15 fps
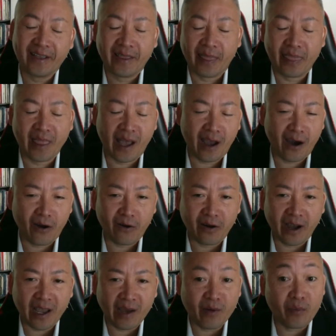Now
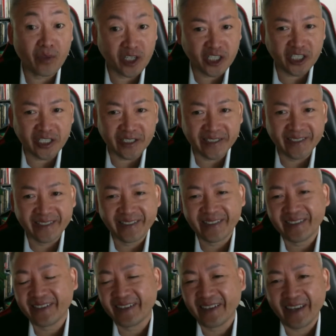I have a mission,
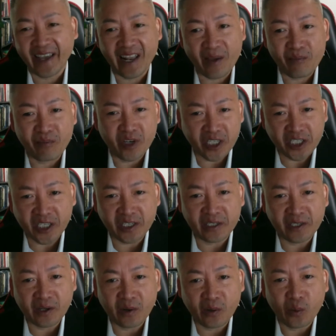and that mission